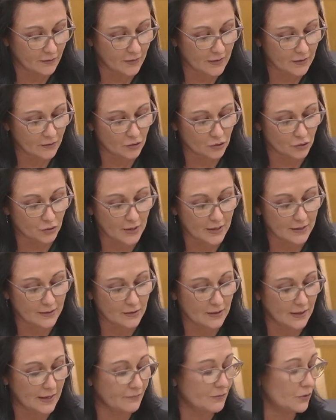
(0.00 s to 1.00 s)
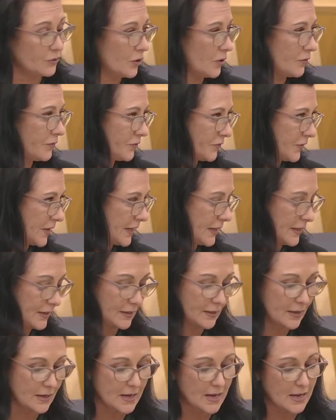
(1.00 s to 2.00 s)
This trend levelled off
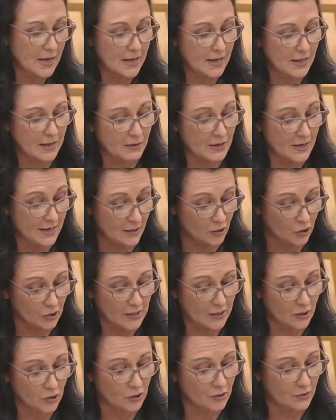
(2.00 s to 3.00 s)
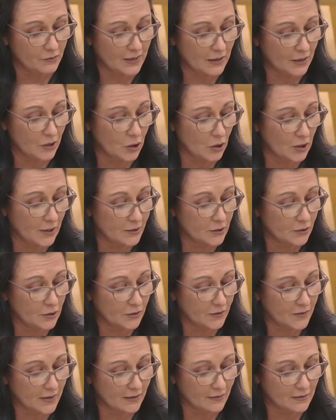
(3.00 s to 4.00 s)
in each nation around early
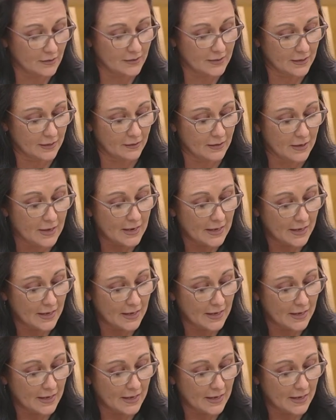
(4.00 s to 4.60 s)
2010.